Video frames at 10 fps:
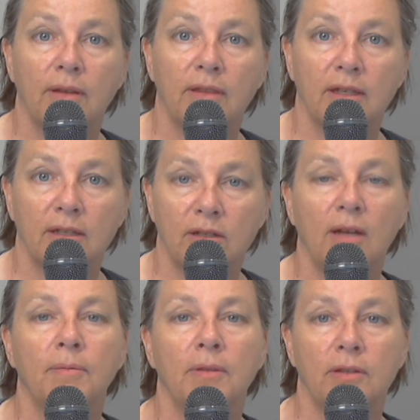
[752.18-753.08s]
the
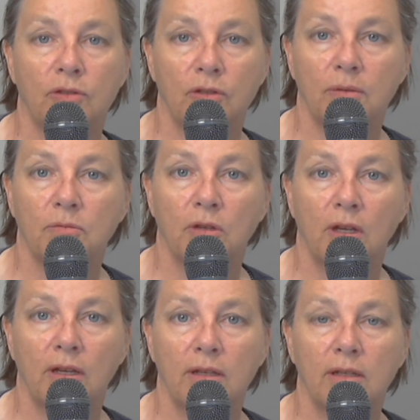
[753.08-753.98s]
top of the stirrup
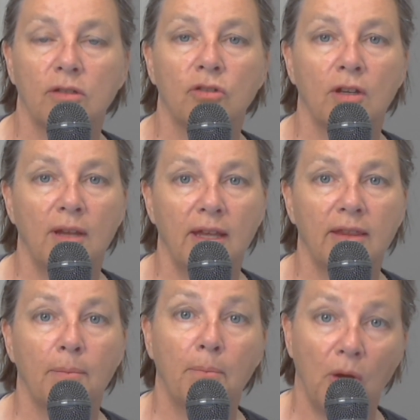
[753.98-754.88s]
tread should hit
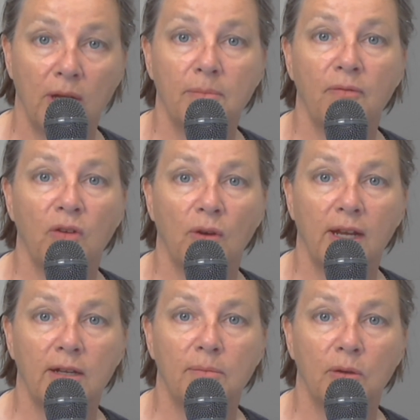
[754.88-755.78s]
the bottom of your
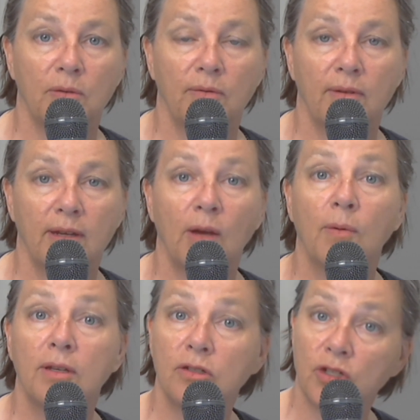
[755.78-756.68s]
ankle bone. Now
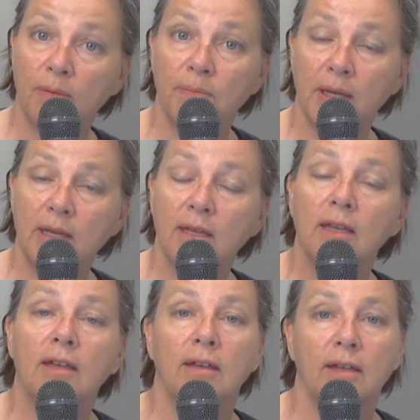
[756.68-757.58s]
when you're jumping,
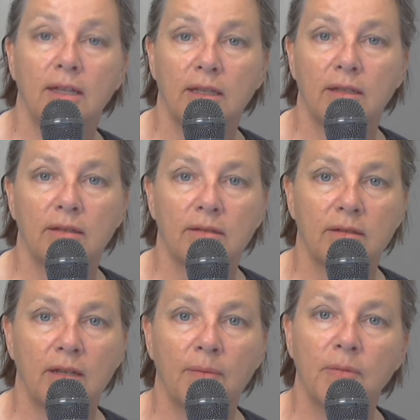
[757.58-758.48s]

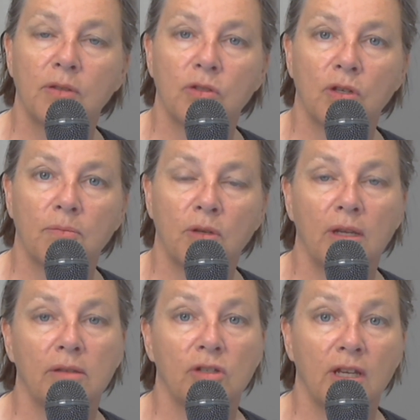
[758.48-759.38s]
top of the stirrup
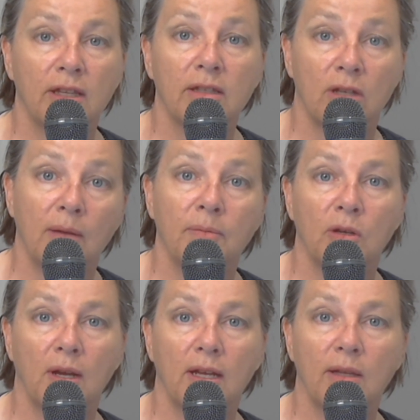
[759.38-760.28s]
tread should hit the top of
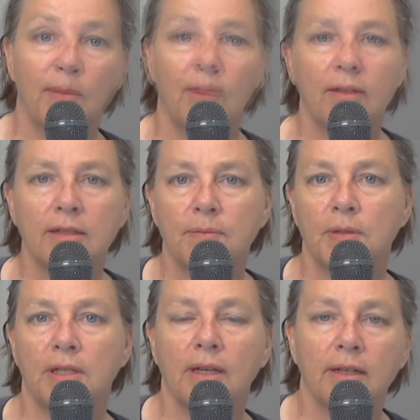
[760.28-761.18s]
your ankle bone. This is
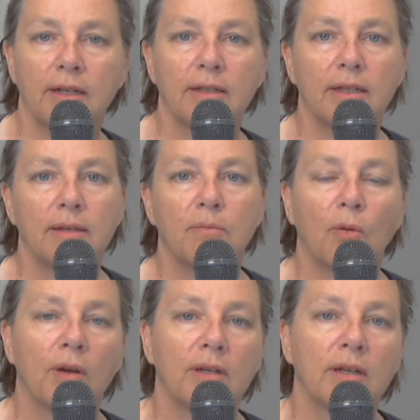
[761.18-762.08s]
particularly
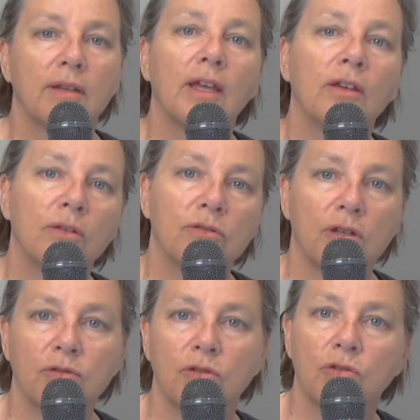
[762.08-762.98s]
important that you
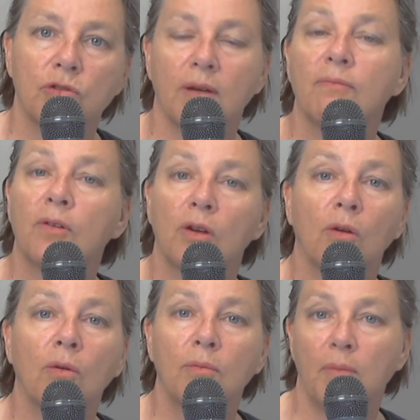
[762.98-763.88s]
adjust your stirrup for your
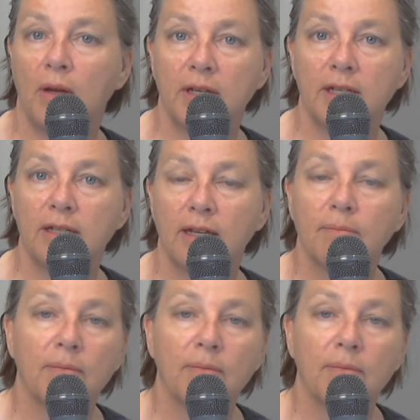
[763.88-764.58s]
own body type.